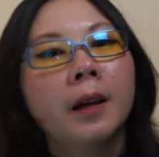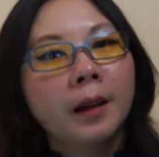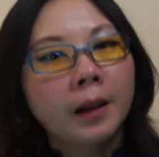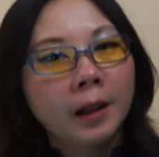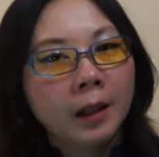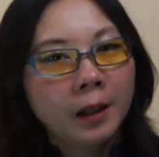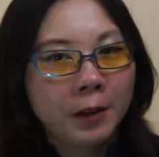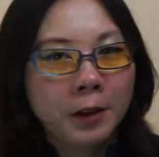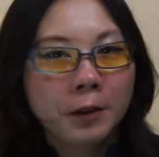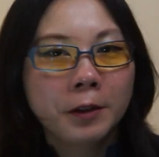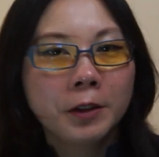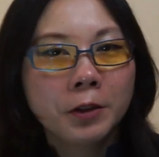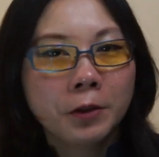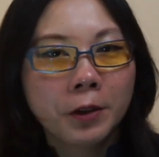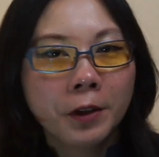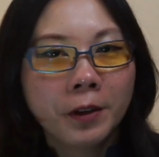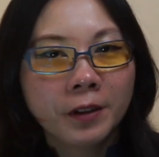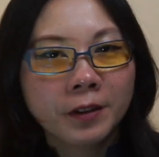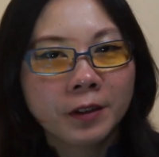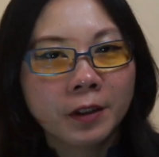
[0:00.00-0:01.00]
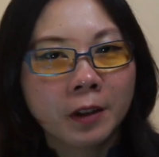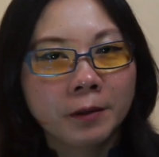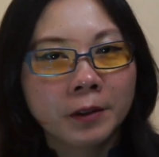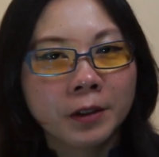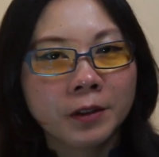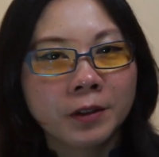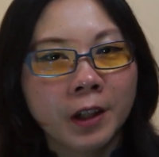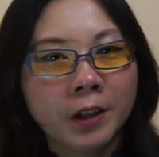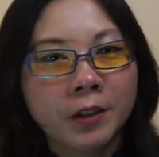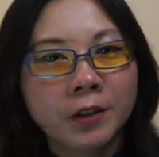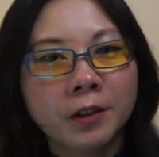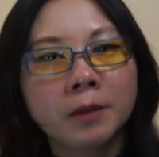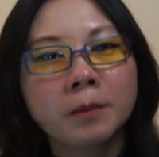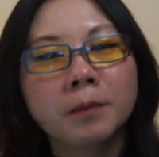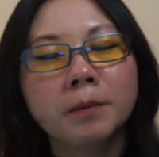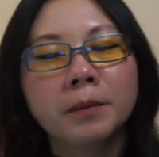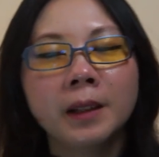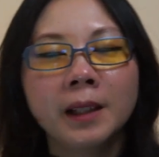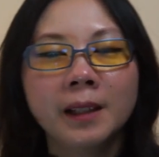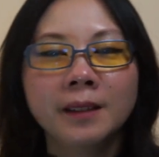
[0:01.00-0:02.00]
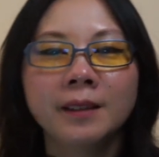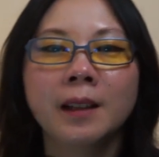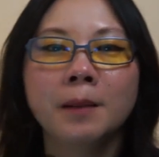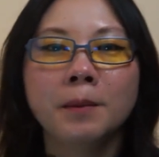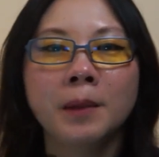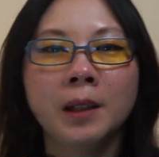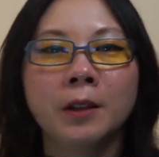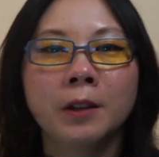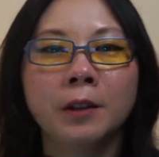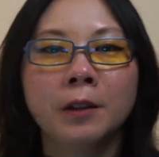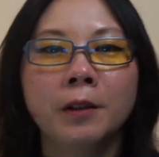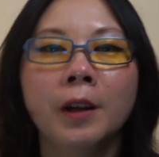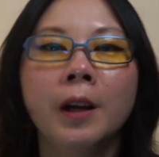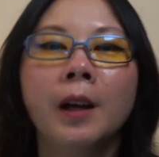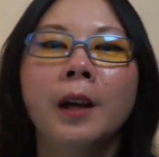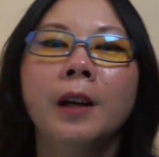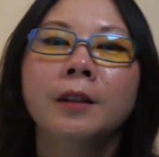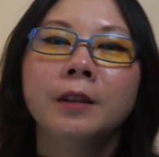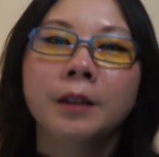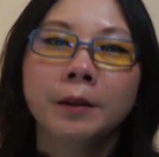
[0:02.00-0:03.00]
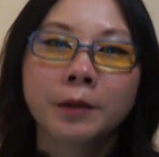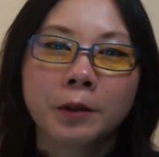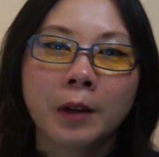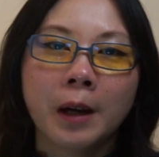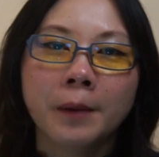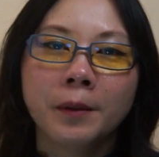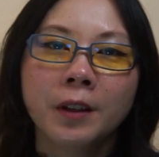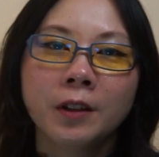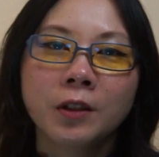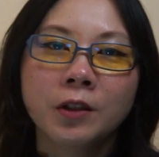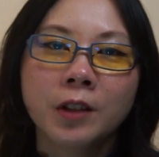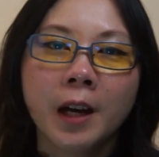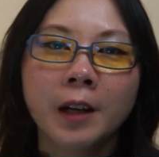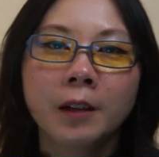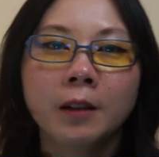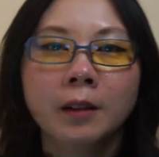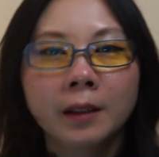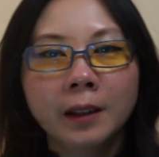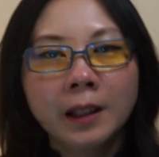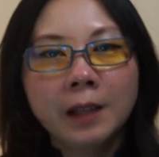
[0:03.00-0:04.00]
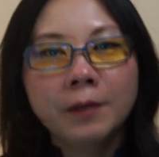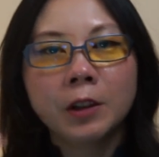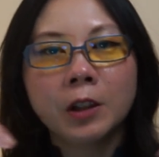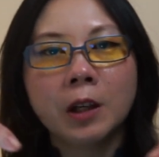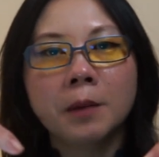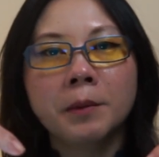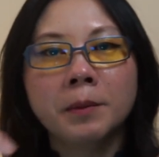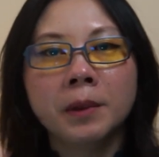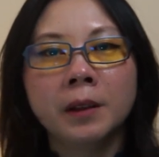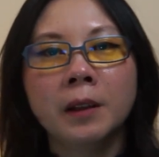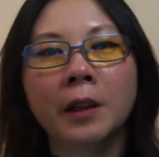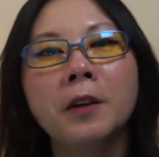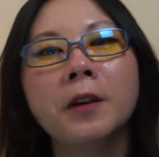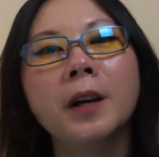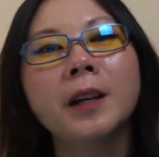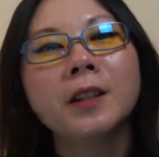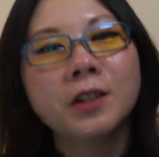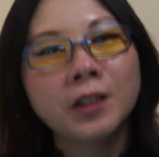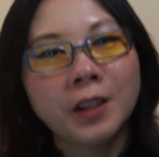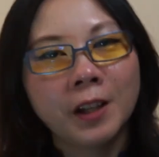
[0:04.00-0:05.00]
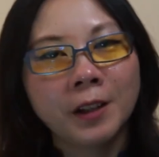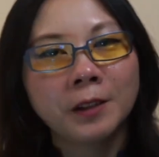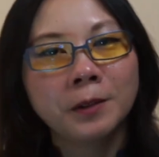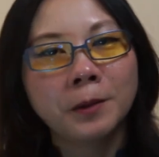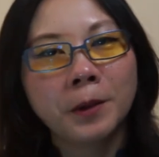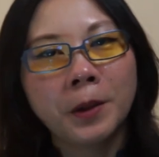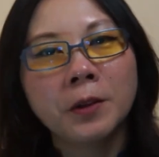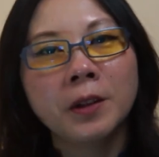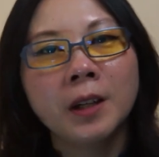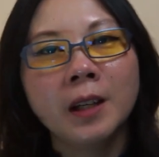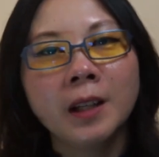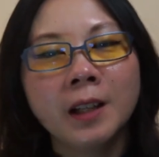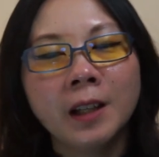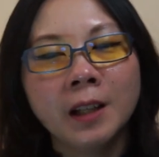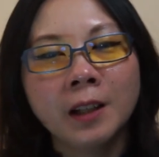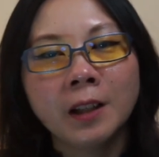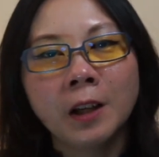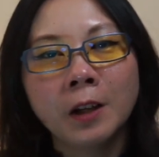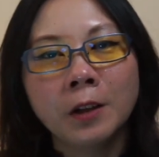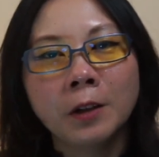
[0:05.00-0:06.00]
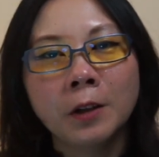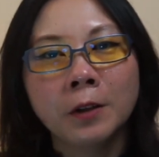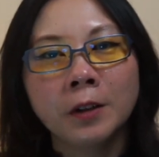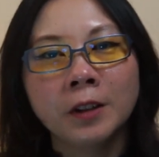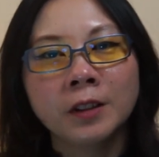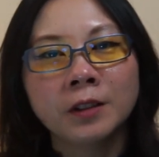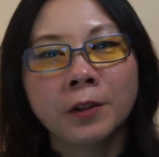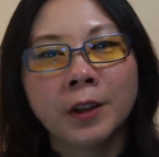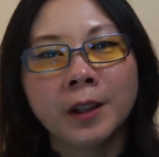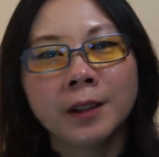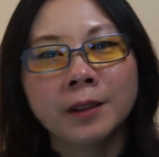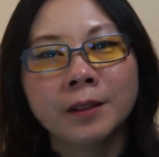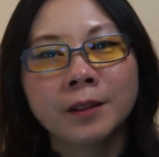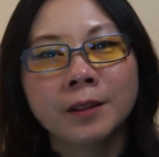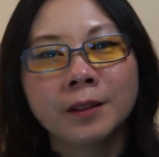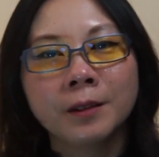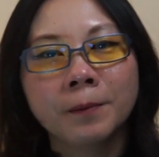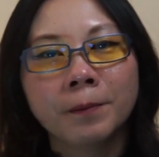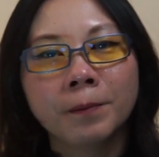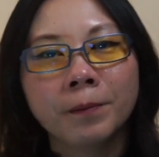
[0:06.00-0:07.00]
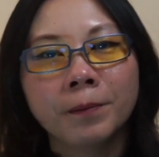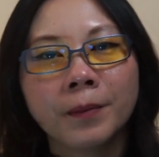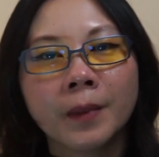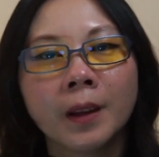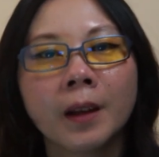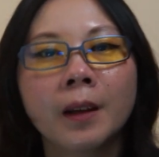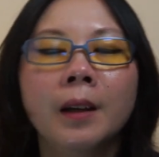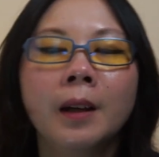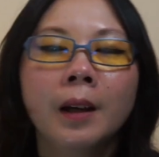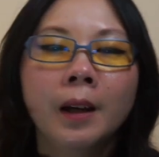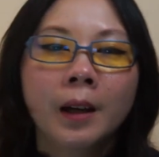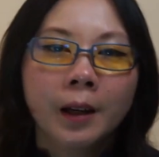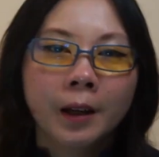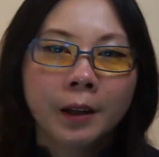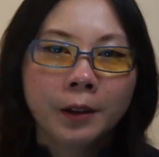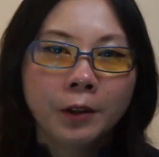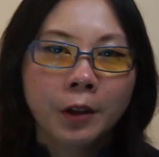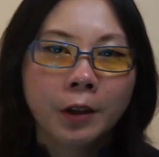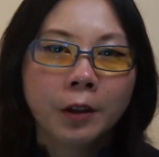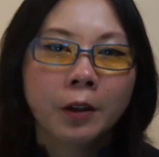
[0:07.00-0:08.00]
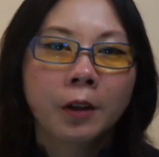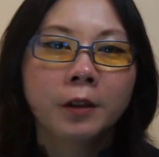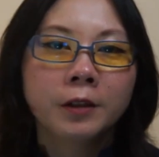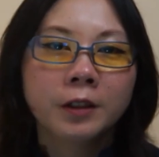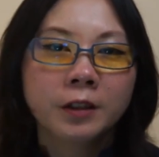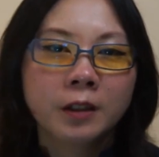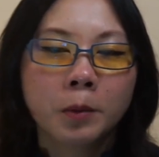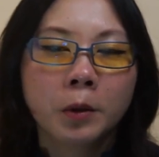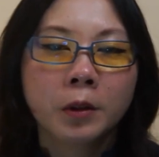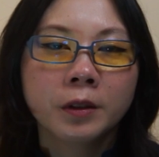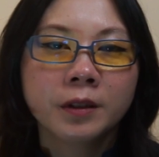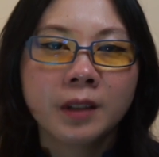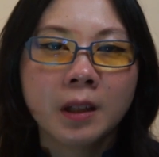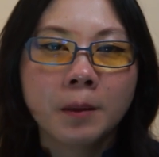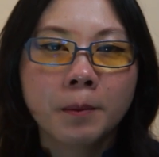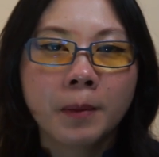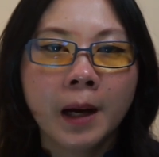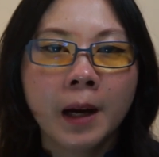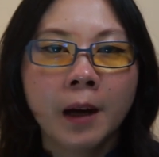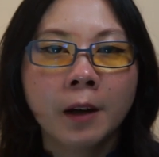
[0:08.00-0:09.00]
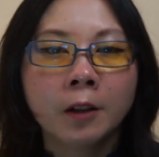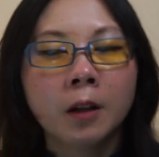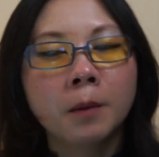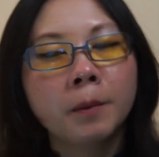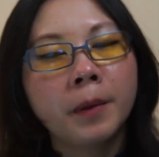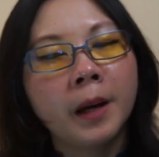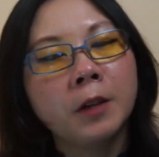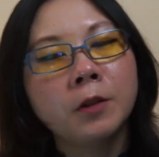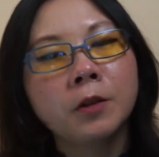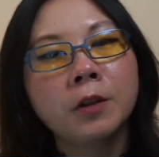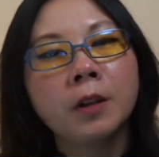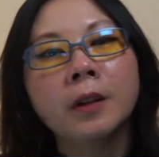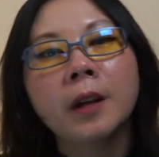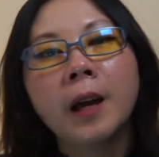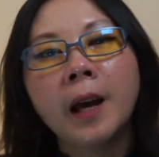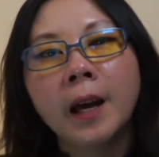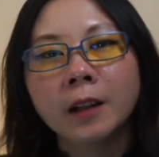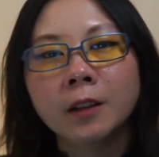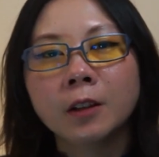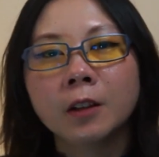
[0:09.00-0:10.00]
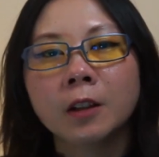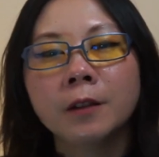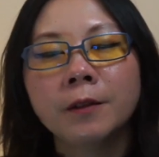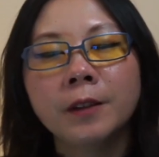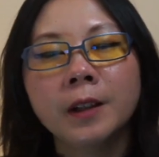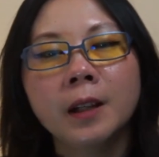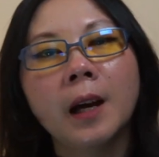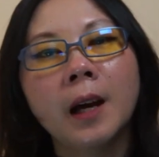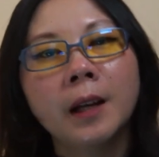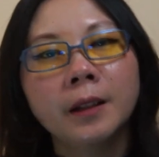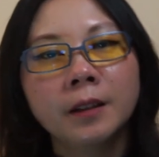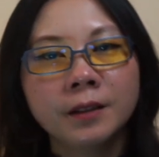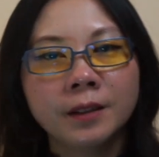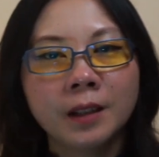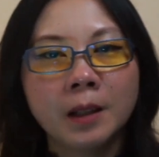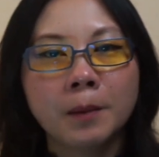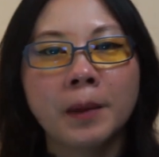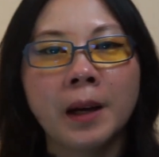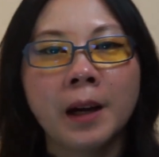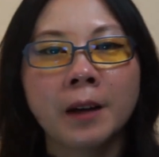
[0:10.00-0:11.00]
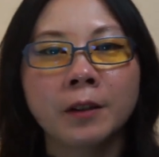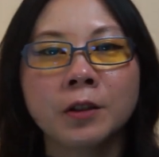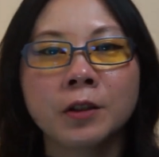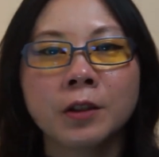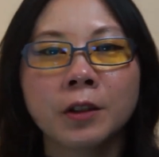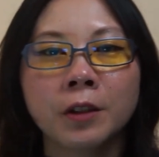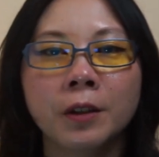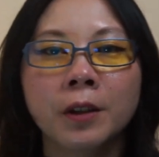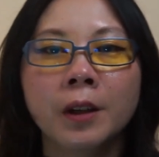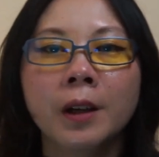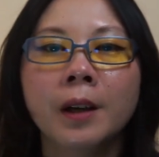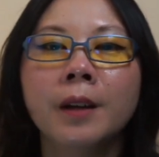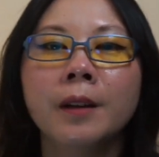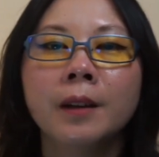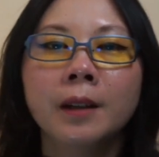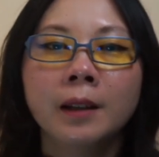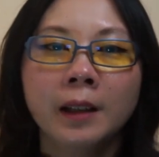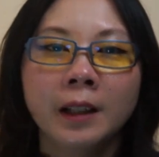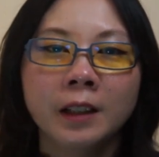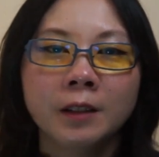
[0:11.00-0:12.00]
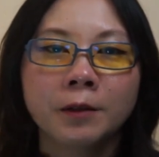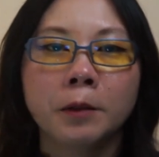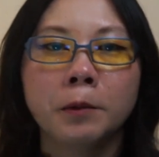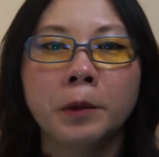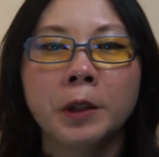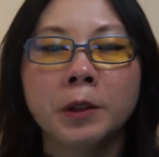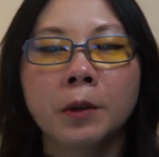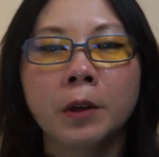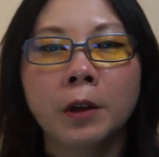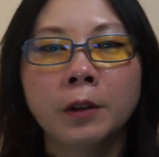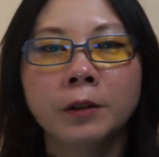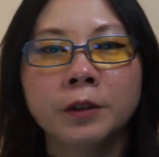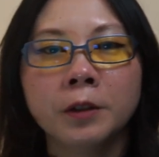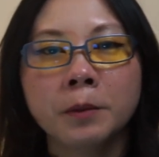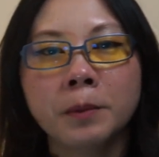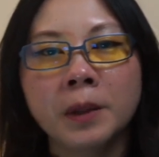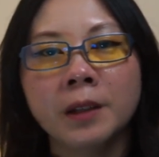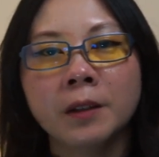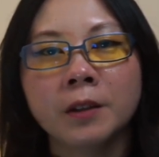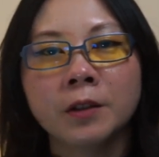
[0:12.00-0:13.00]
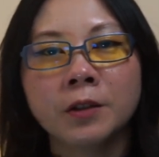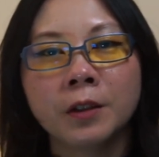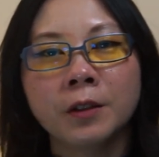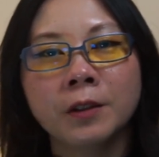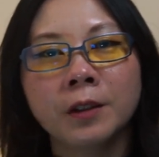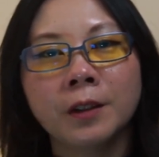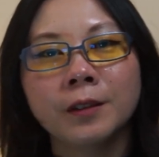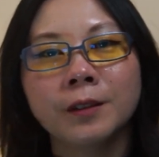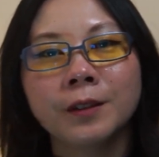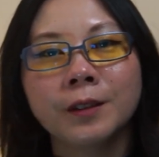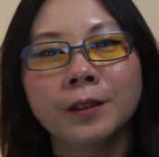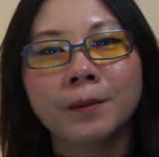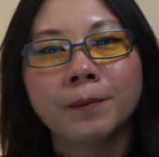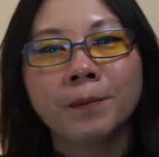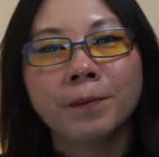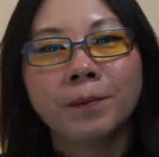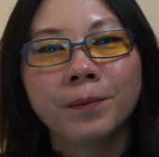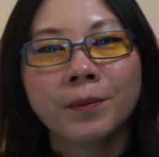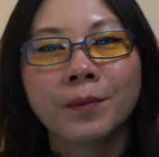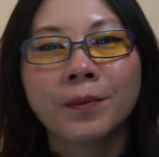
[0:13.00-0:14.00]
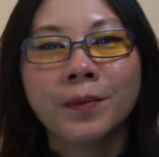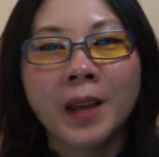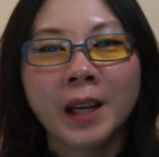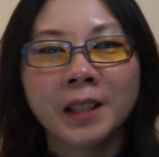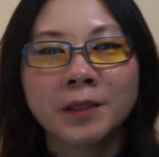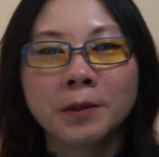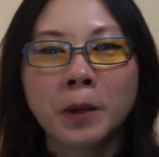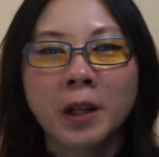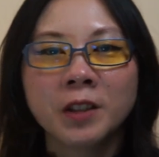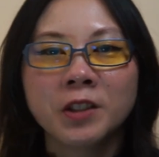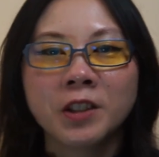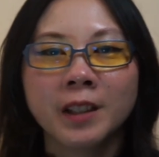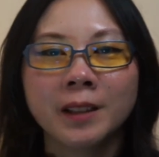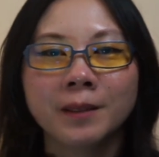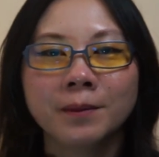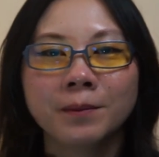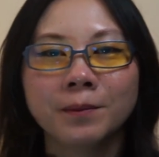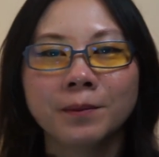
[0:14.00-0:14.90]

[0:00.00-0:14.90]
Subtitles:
If you enjoyed this conversation, please let me know. Subscribe to this channel, leave a comment below, and share this with your geeky and geek curious friends. You can also support Steam Powered on Patreon and Ko-fi under Steam Powered Show, the links for which will also be in the show notes. Thanks for watching!